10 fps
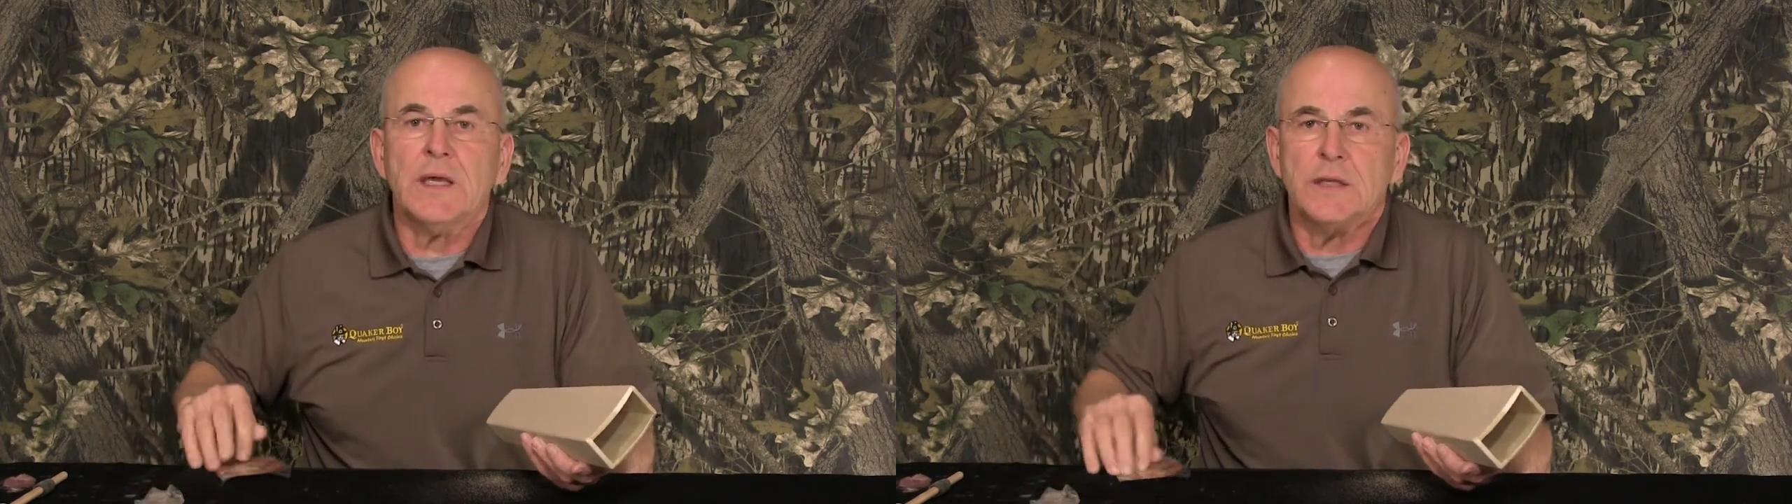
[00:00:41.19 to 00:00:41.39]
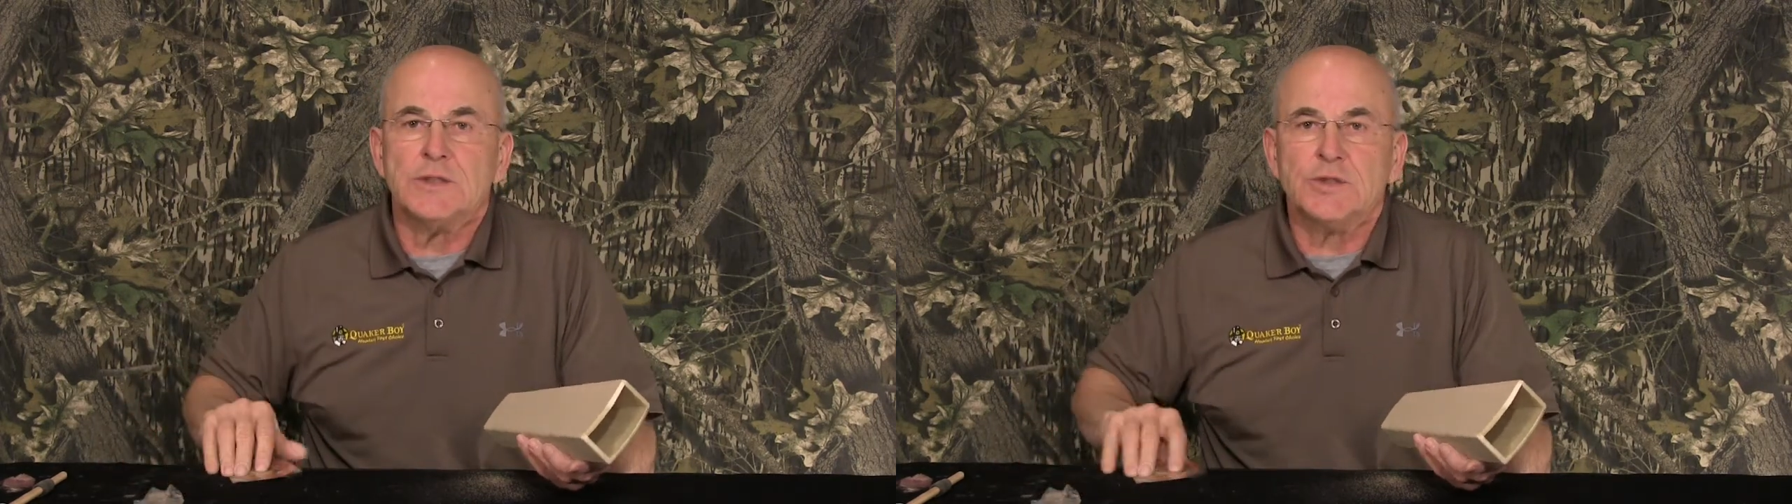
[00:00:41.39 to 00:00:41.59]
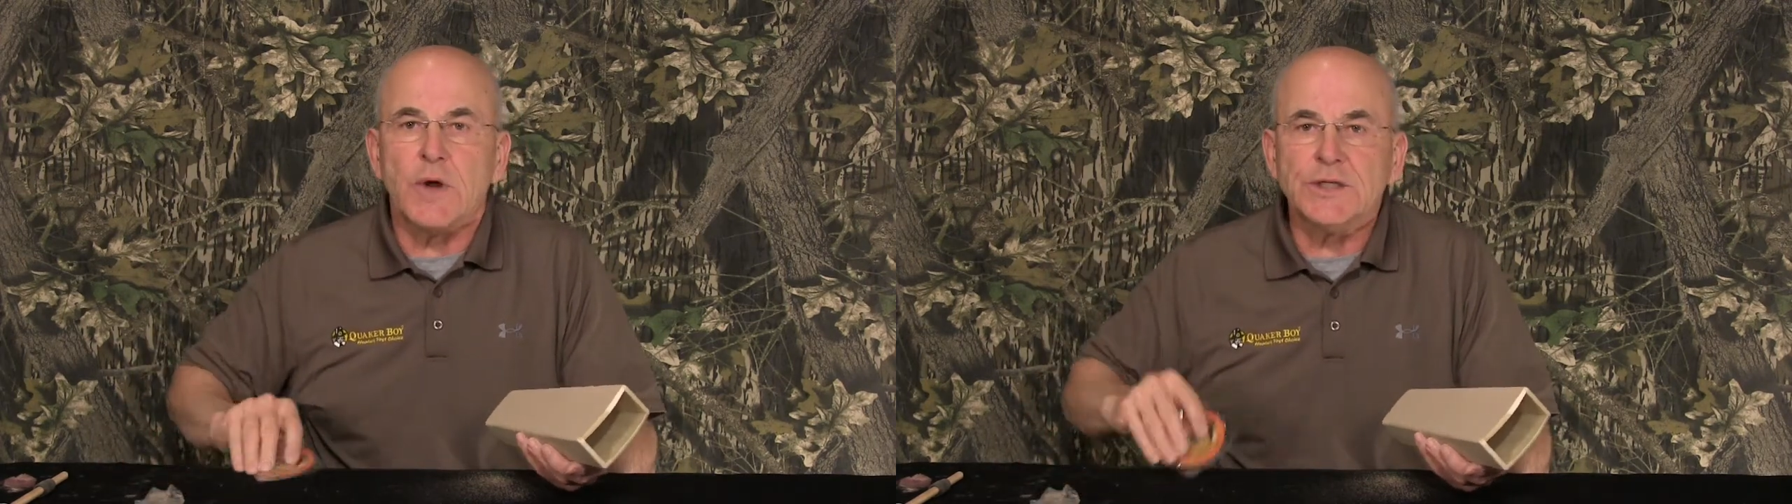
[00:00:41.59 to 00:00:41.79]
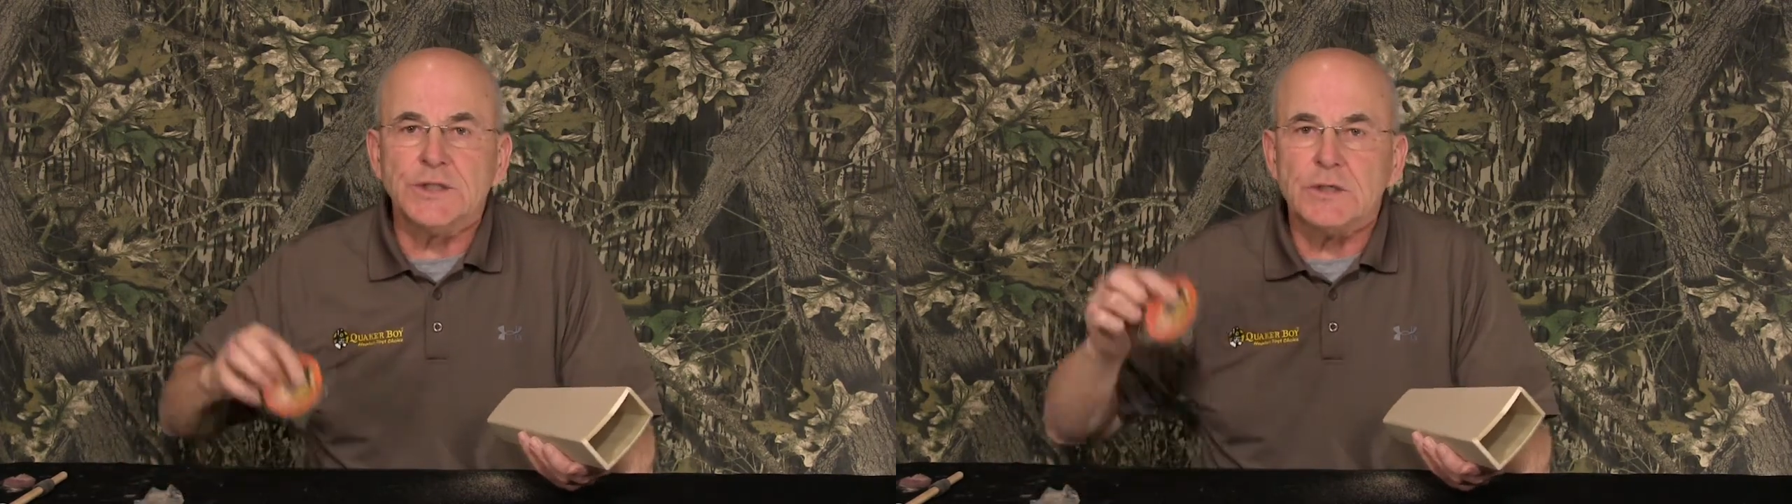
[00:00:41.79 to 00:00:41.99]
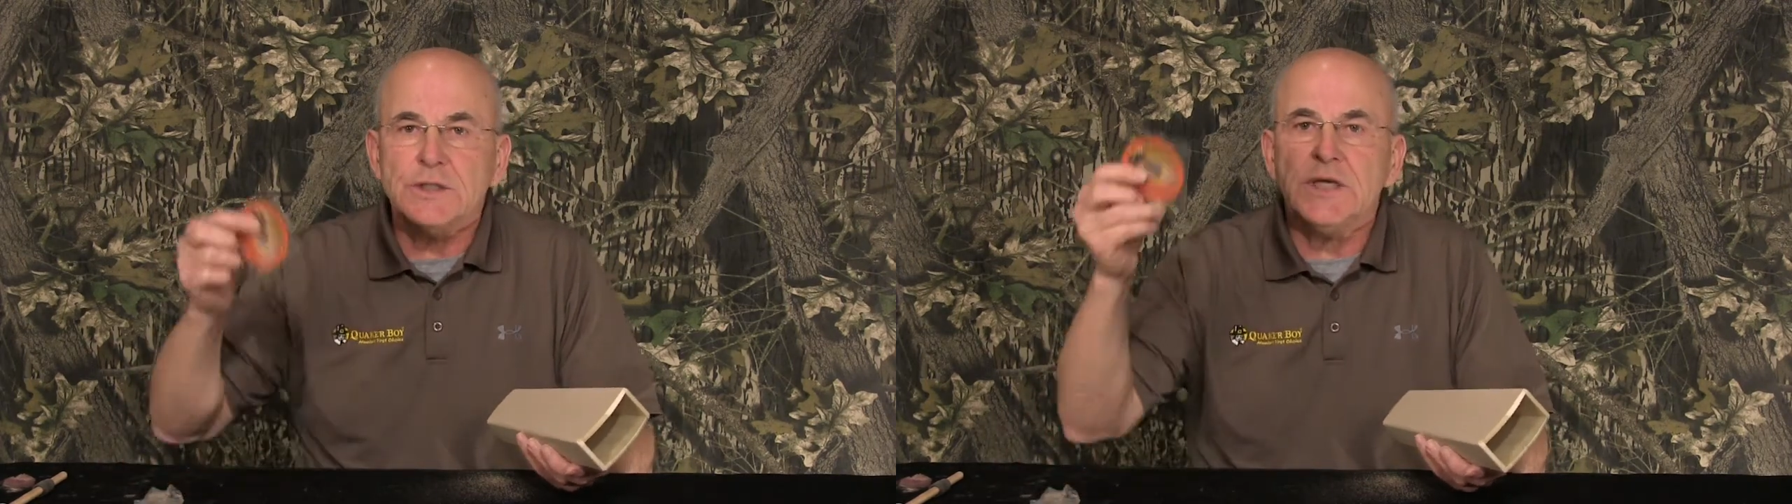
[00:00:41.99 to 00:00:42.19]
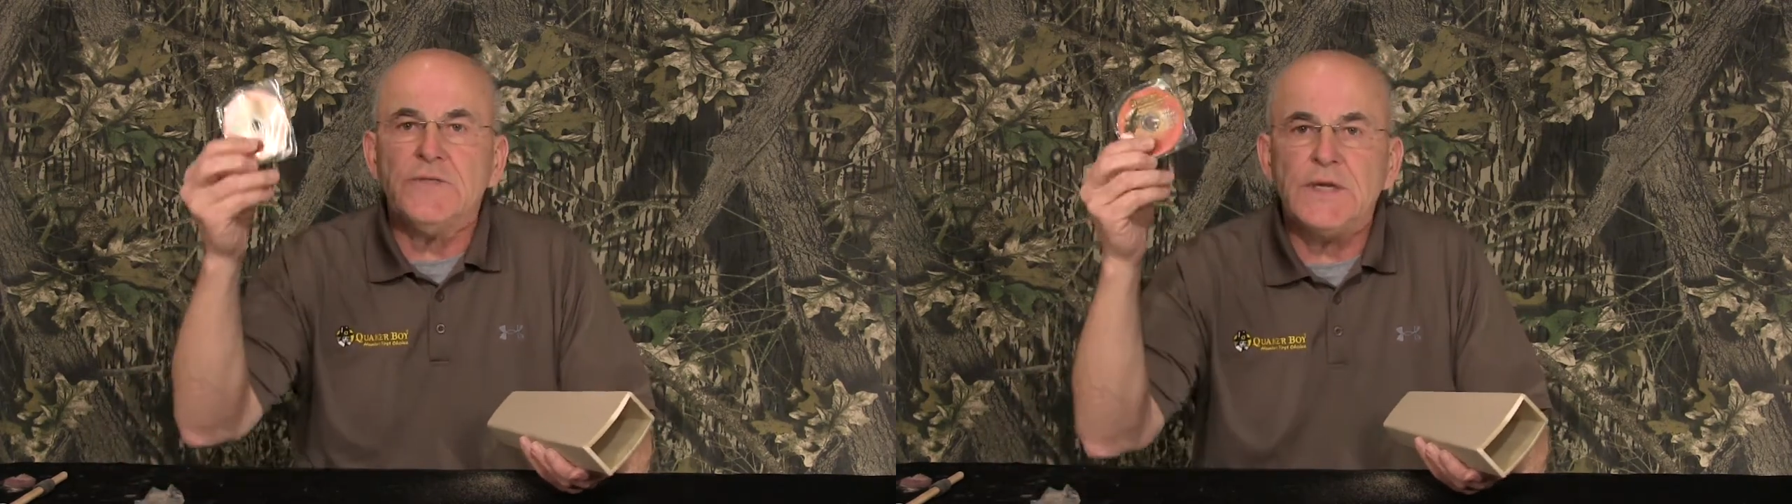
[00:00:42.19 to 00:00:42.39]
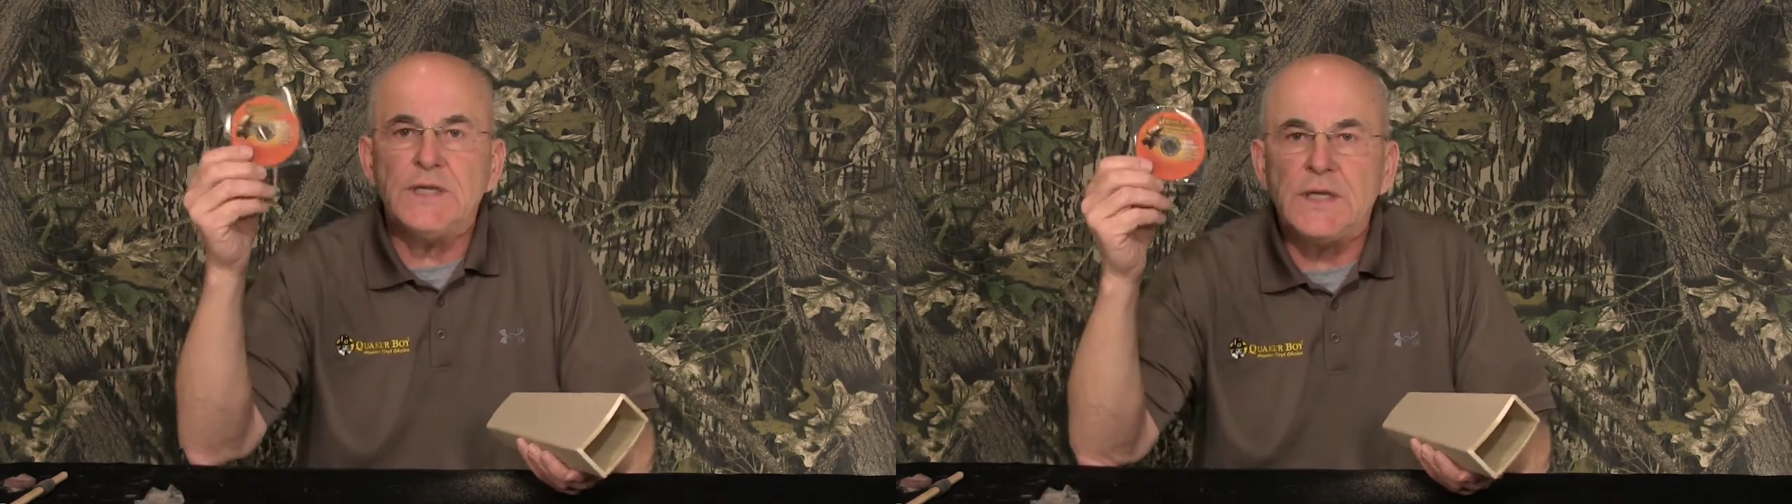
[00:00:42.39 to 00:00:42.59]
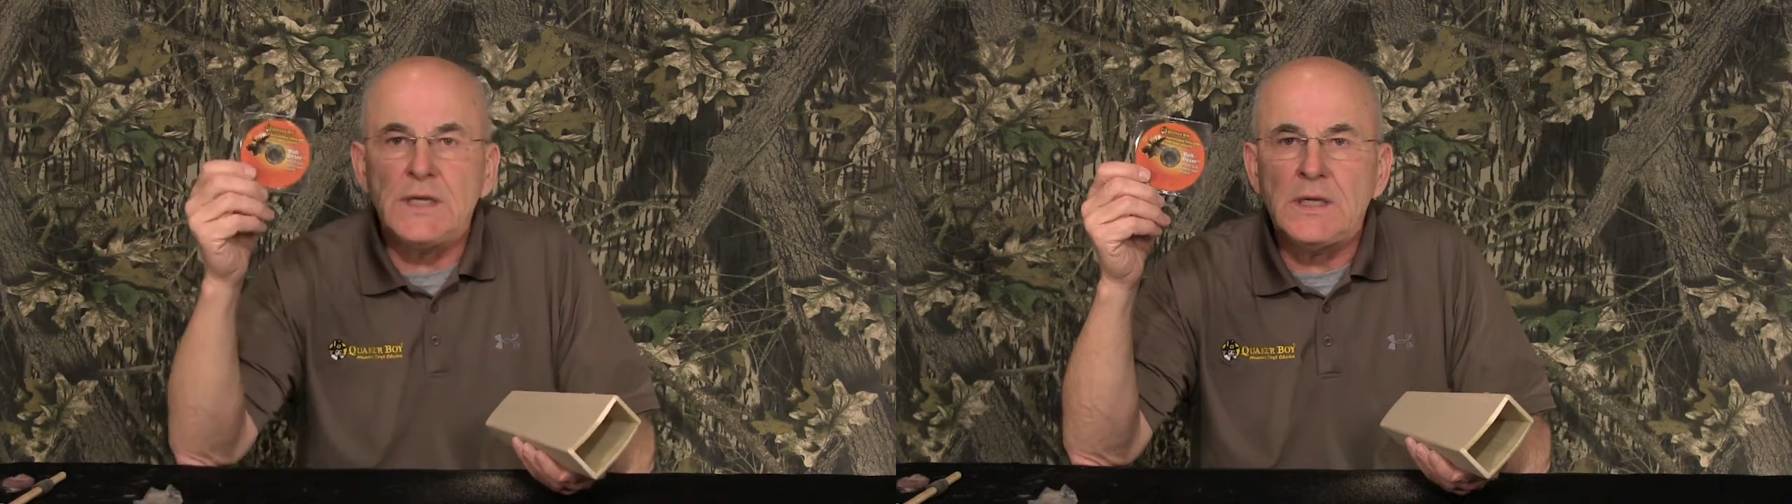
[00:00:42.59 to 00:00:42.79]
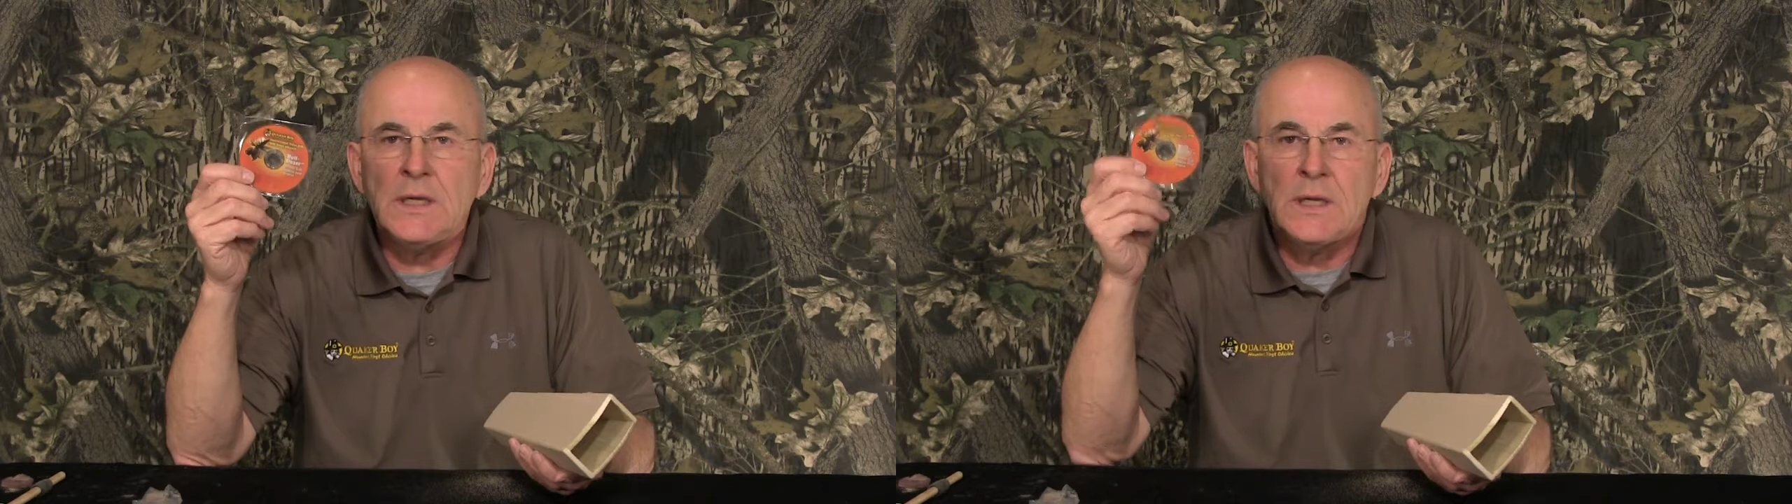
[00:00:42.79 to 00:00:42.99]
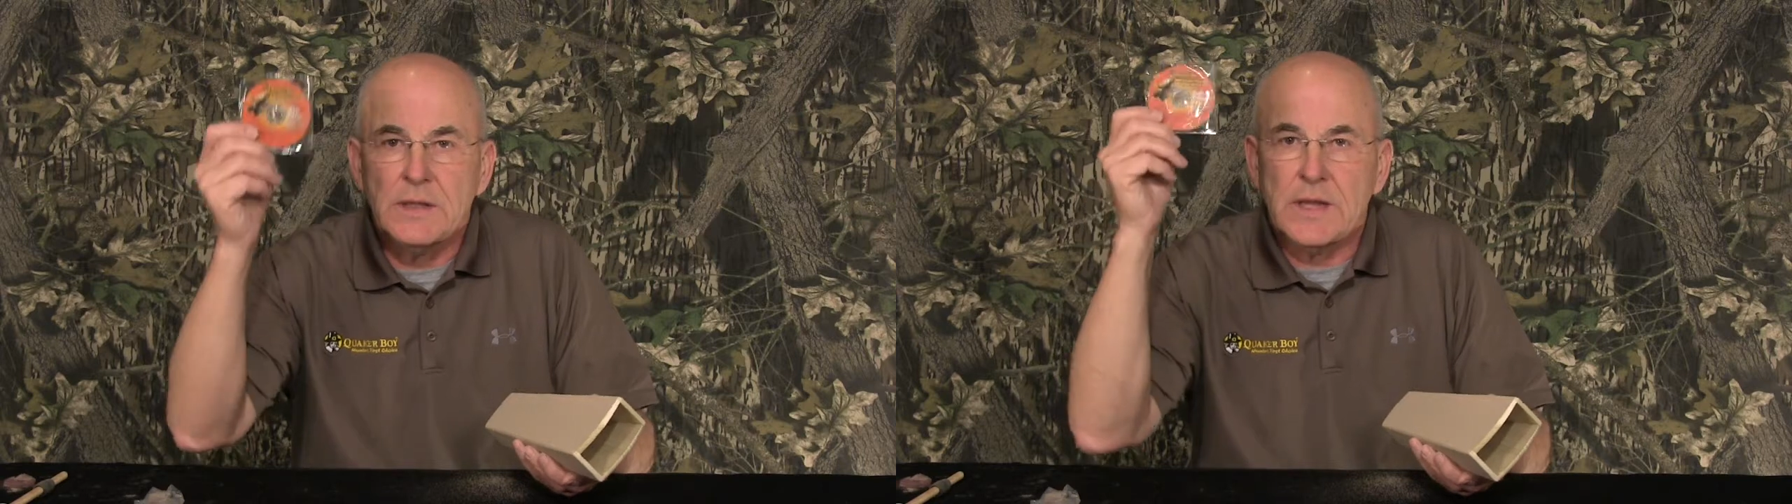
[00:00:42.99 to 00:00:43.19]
instructional DVD